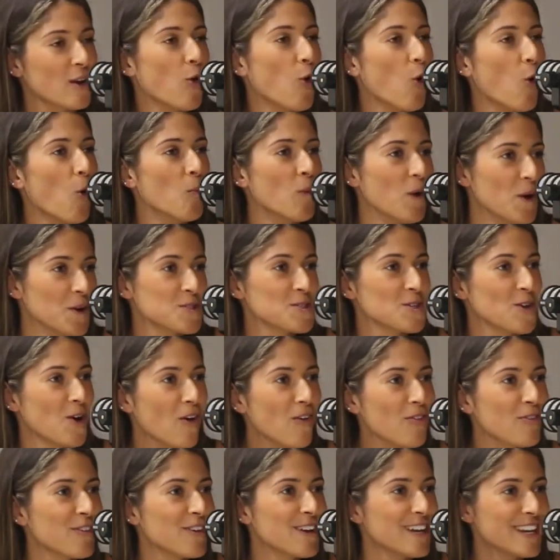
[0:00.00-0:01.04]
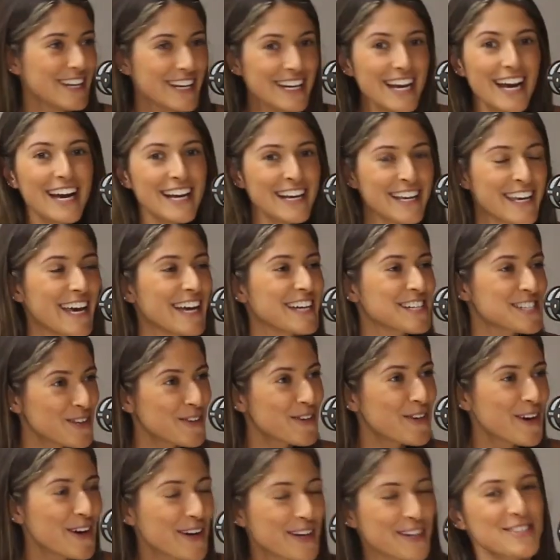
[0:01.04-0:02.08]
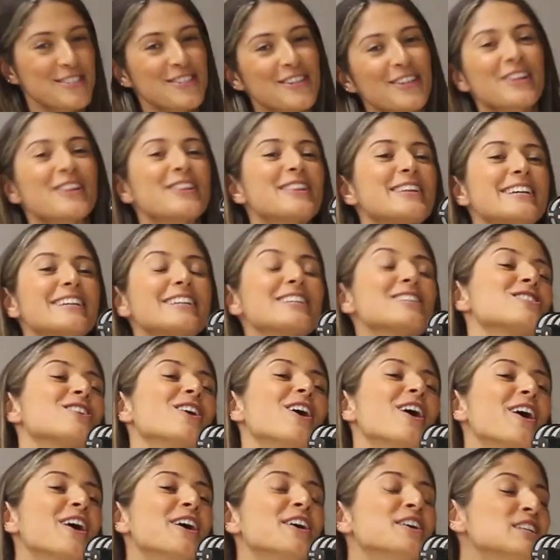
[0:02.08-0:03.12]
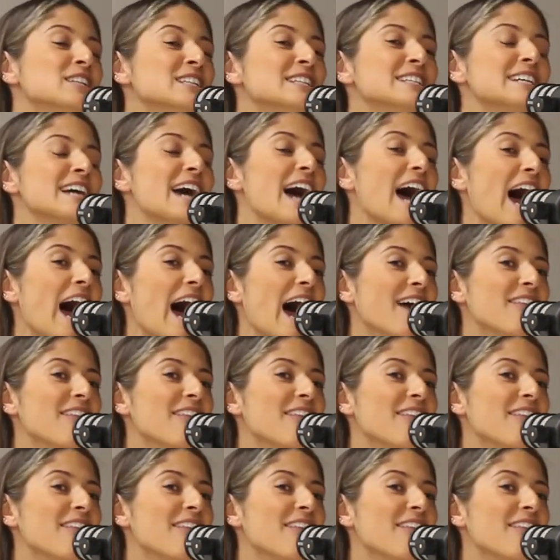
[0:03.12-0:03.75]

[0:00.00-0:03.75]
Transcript: hormones off and get to work, sort of thing. Get in there, Danielle.